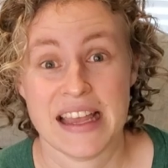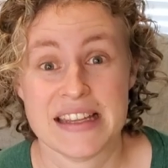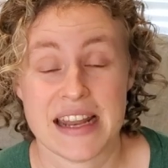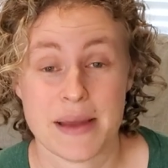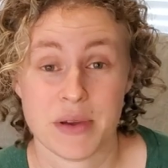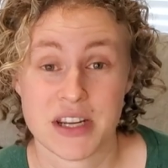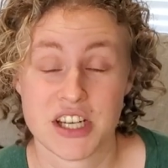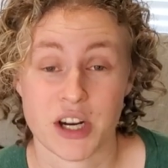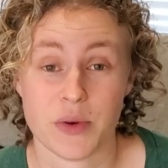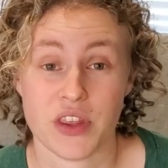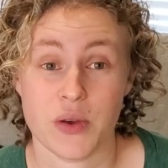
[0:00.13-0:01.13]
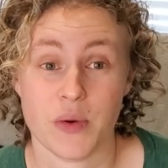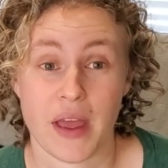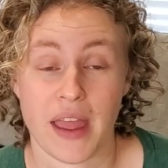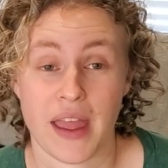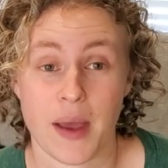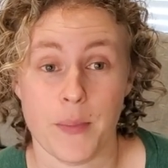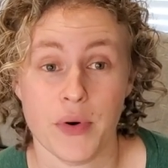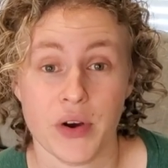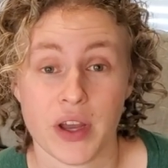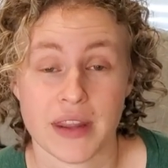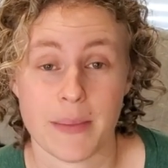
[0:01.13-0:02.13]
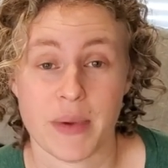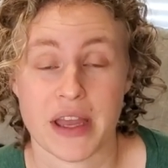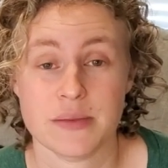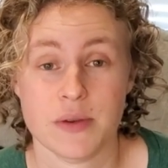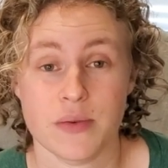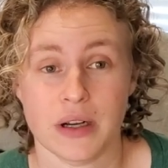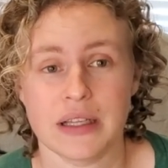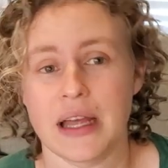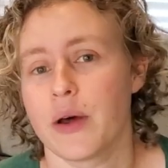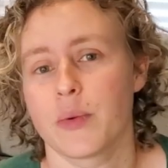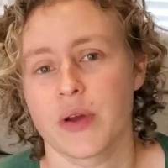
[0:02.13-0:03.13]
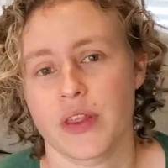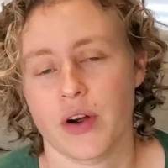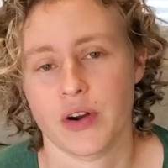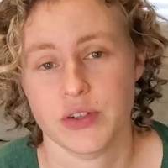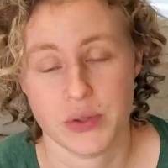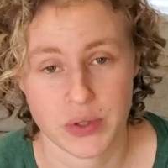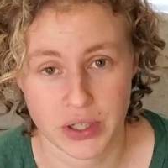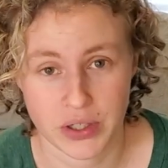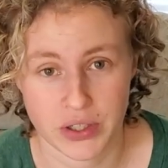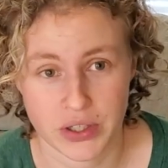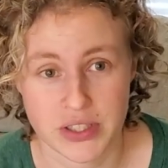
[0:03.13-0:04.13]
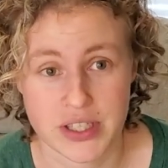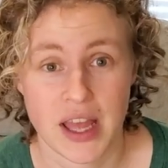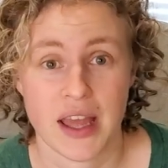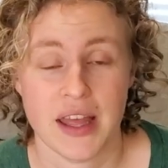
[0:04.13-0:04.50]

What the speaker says: Today I'm going to share with you a book that my husband read aloud with our two young girls.